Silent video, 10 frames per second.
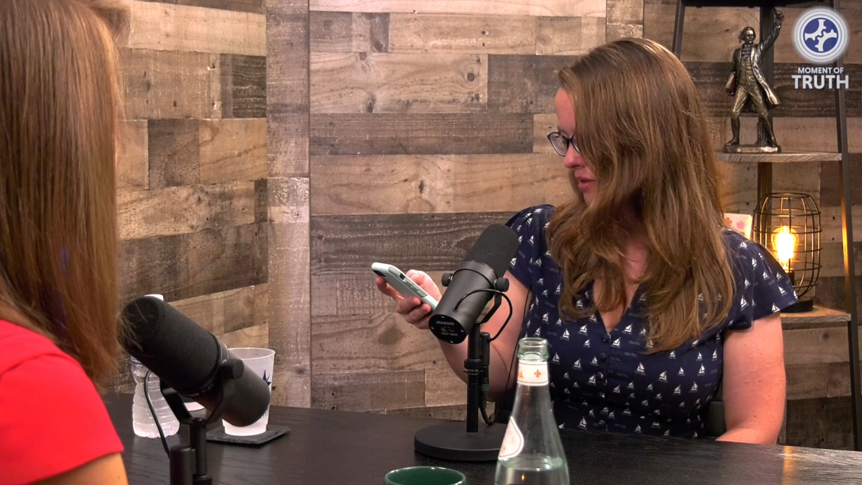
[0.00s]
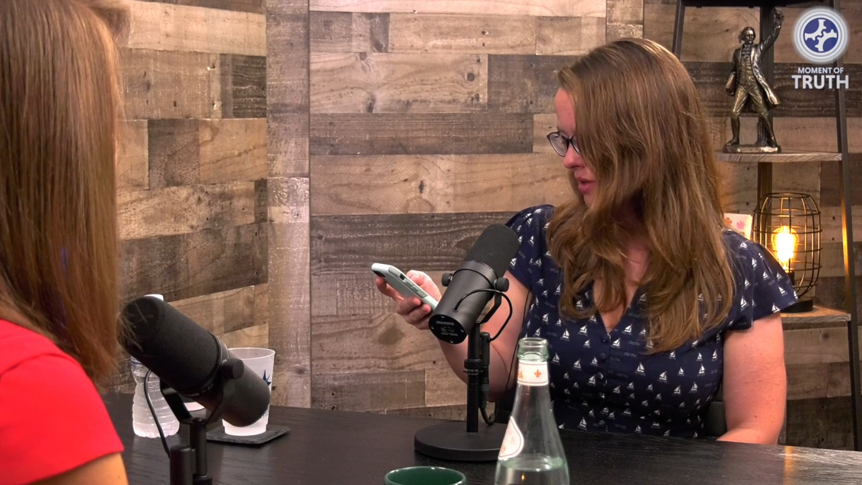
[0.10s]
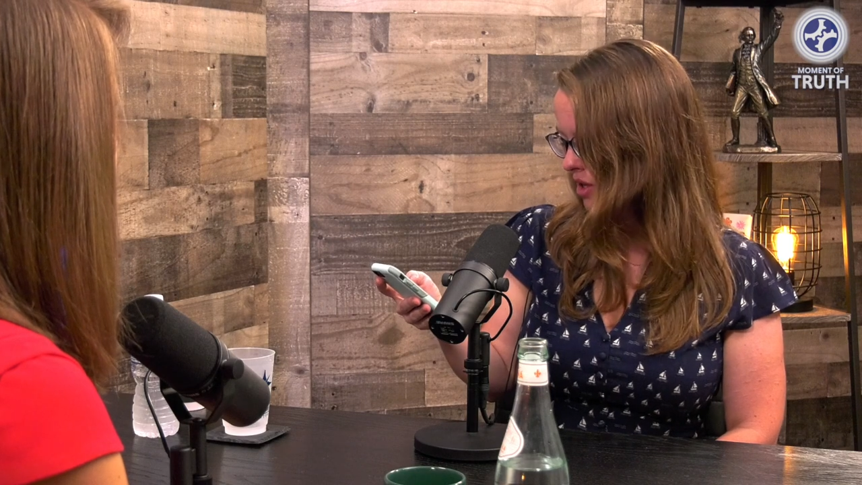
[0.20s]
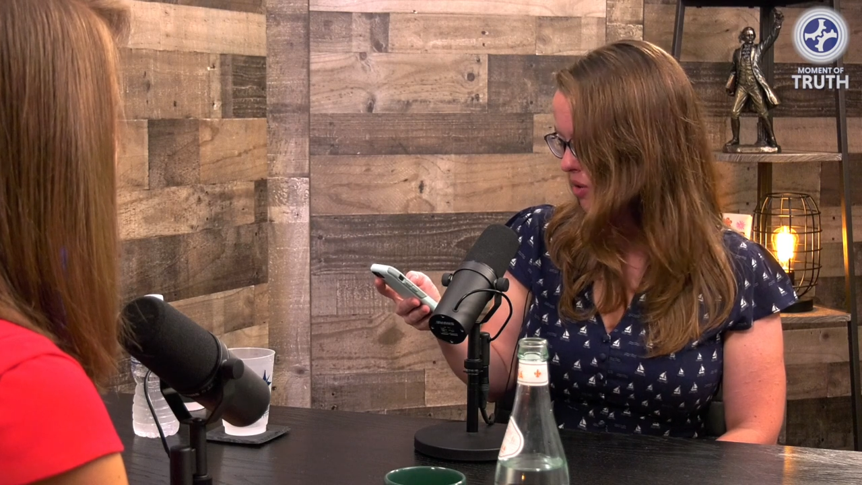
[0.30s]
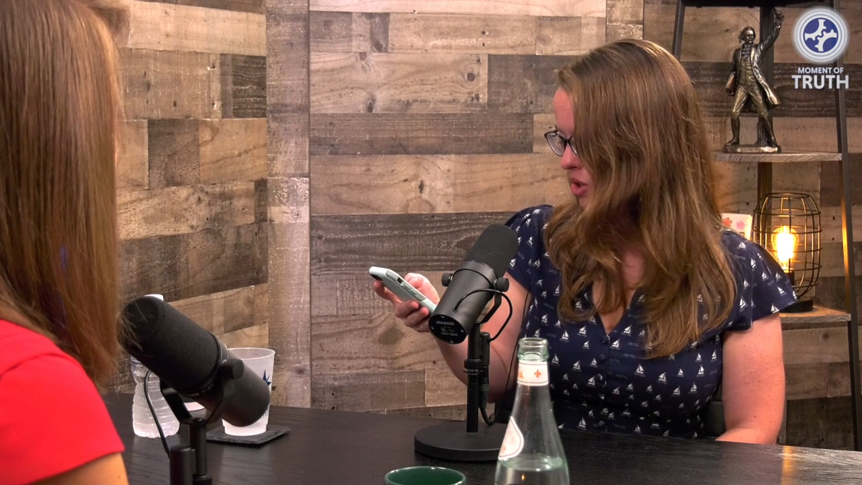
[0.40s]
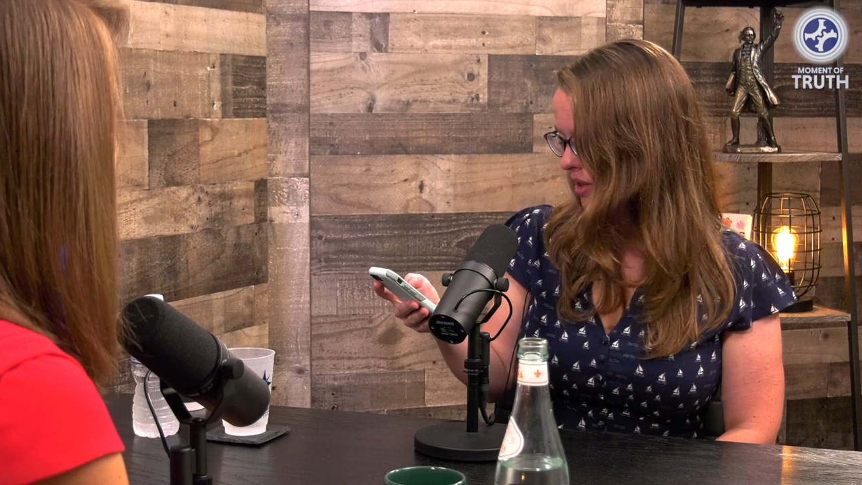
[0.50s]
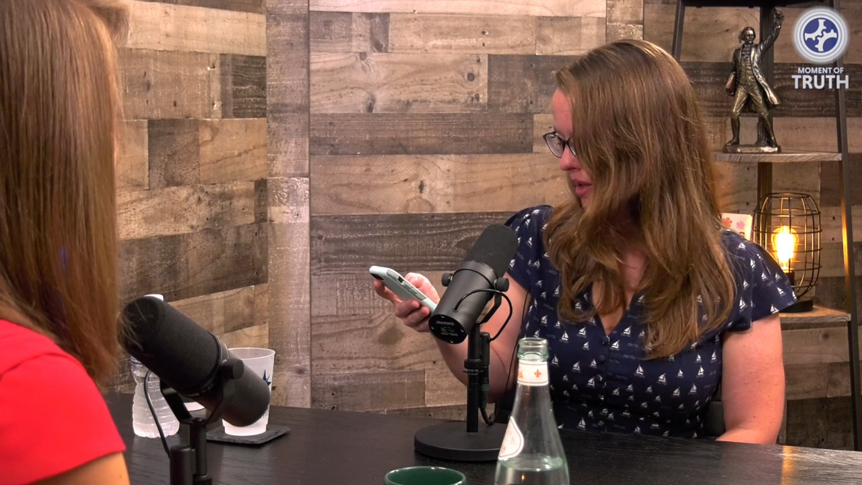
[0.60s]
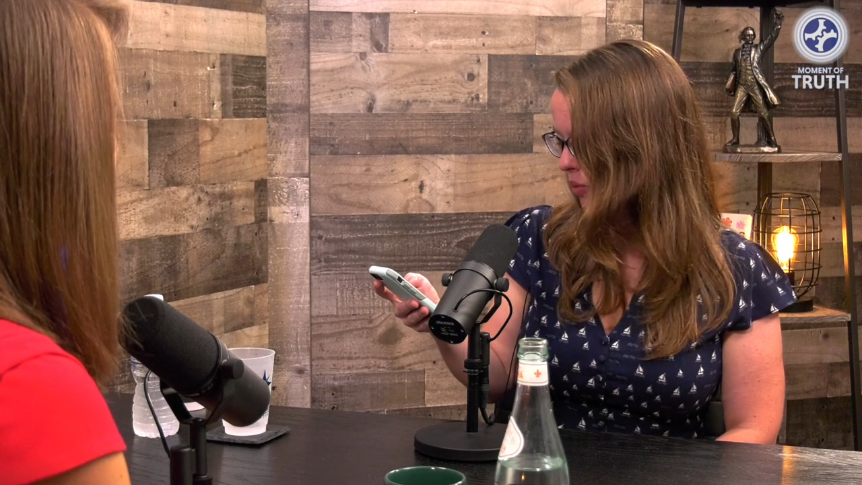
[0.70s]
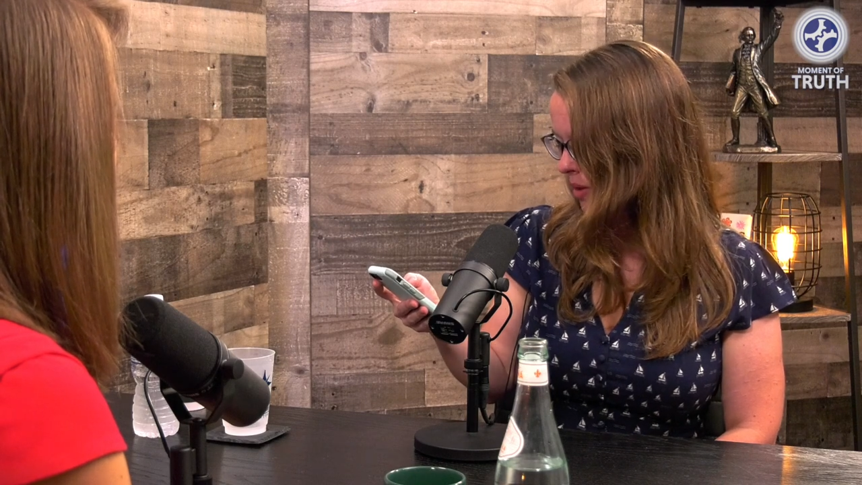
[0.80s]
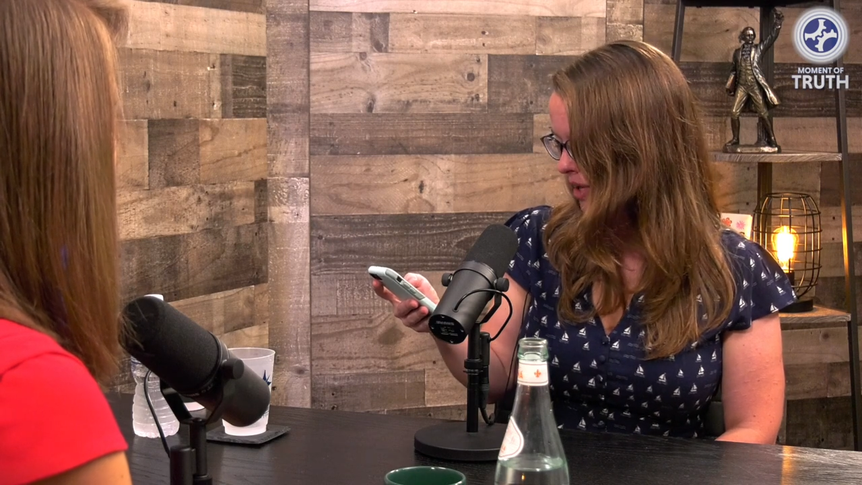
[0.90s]
The notion
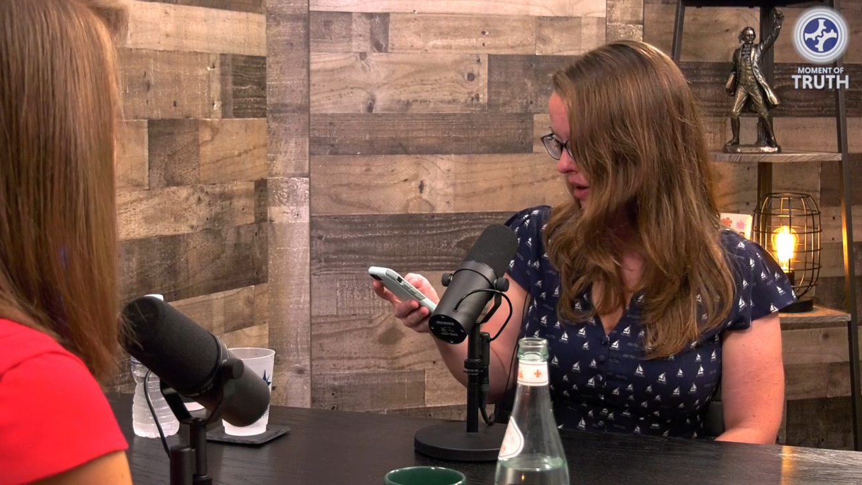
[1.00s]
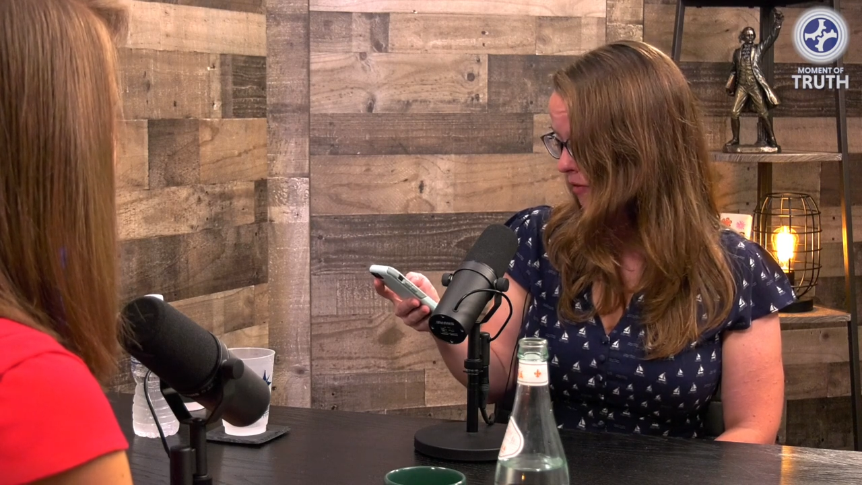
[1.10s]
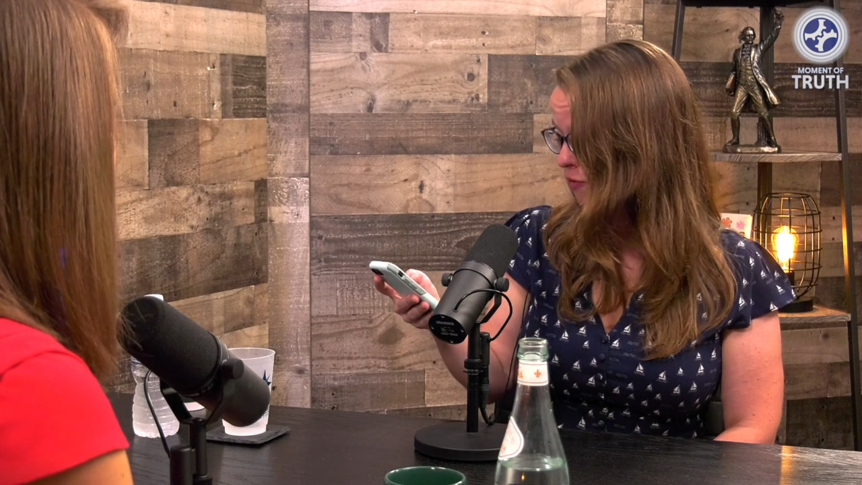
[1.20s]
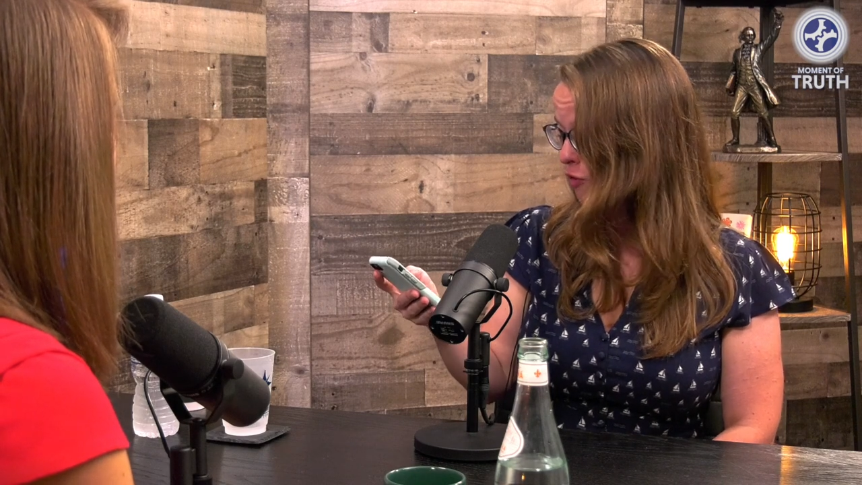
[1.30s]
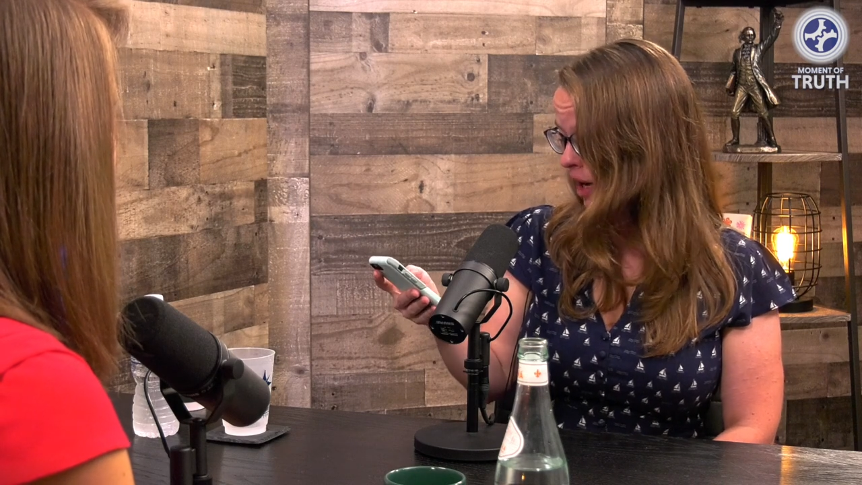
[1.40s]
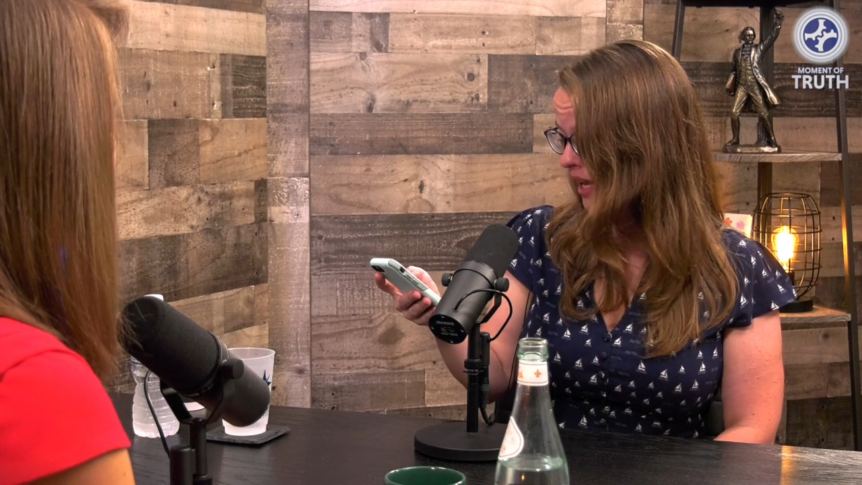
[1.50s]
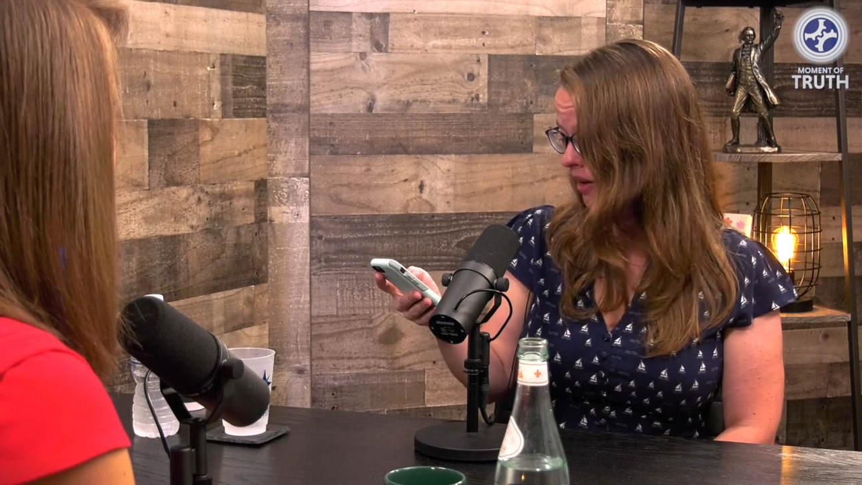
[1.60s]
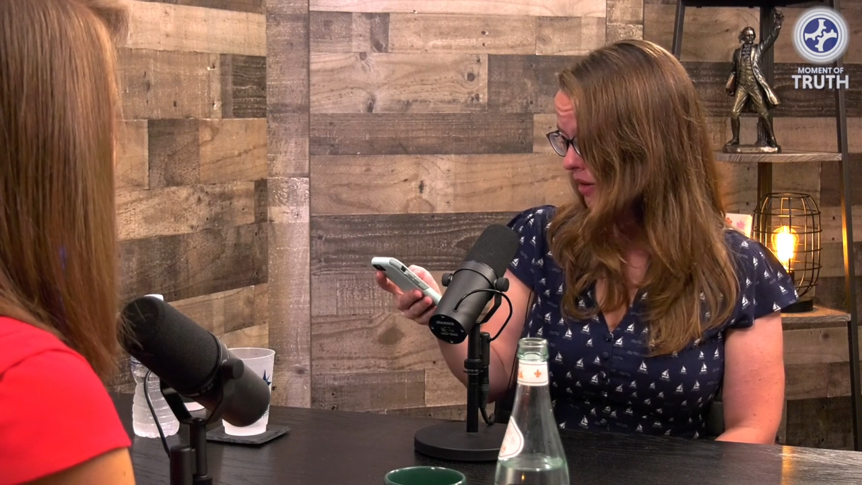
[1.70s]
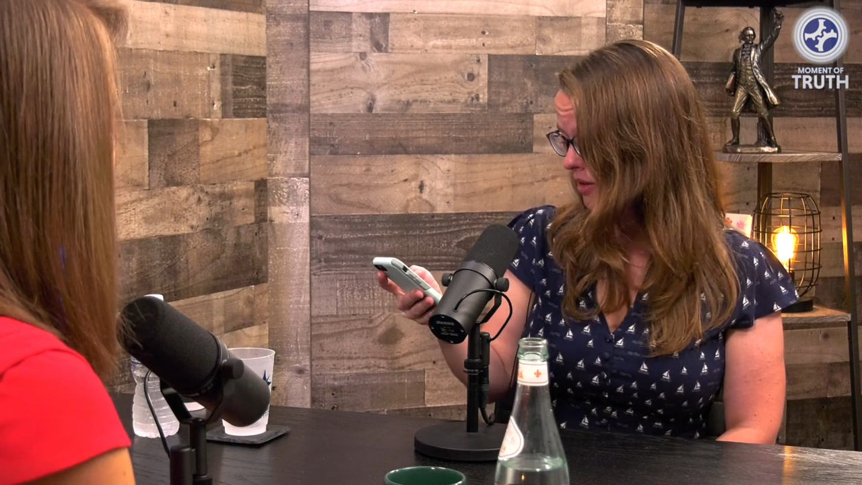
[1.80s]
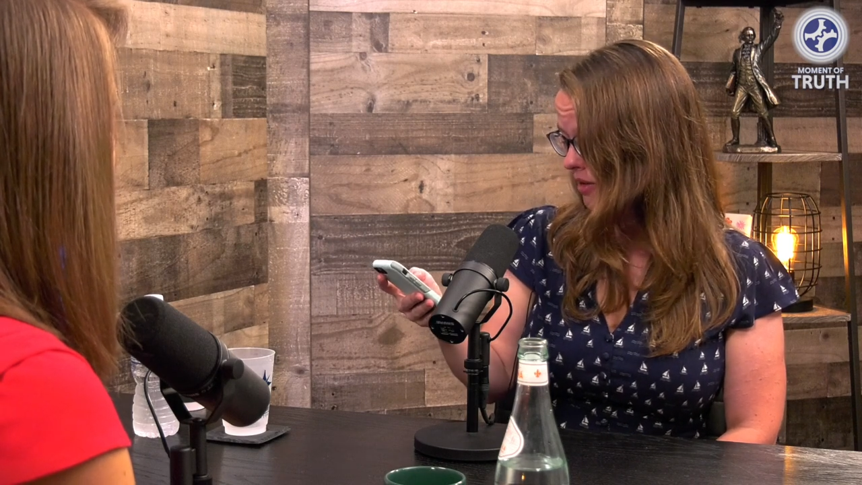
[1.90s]
that women are
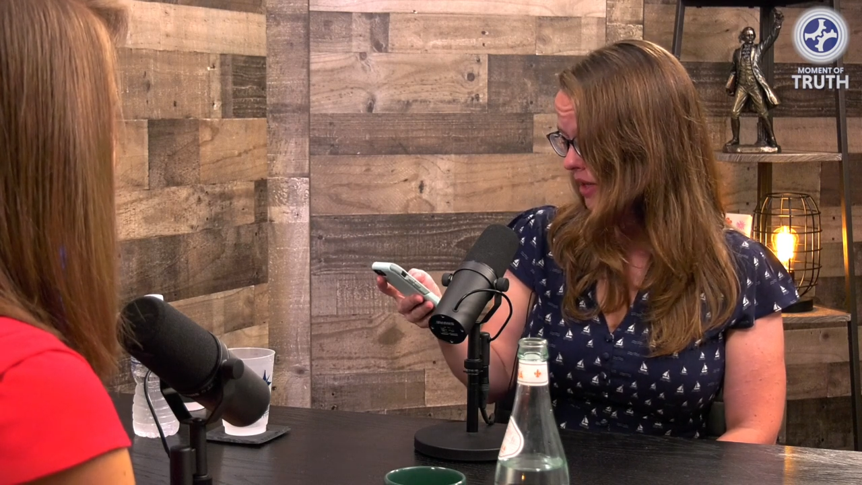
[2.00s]
frail